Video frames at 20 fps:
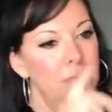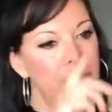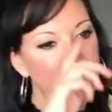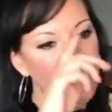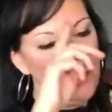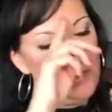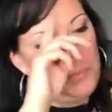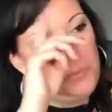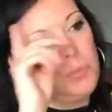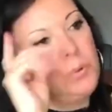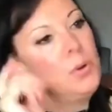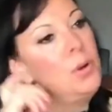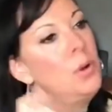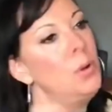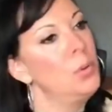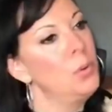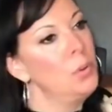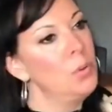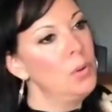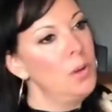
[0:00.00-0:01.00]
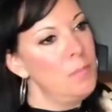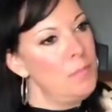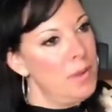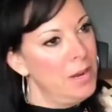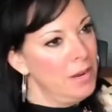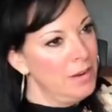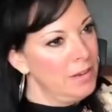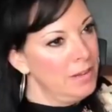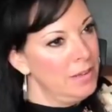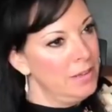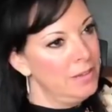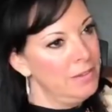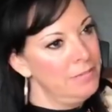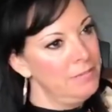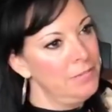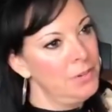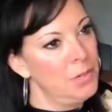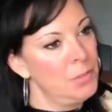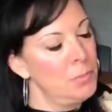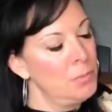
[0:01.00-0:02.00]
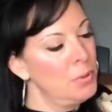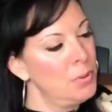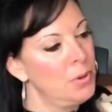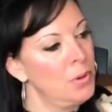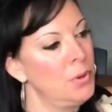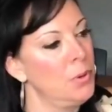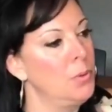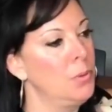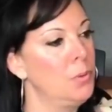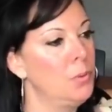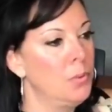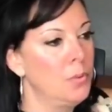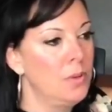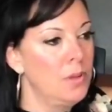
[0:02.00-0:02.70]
very pro American, very pro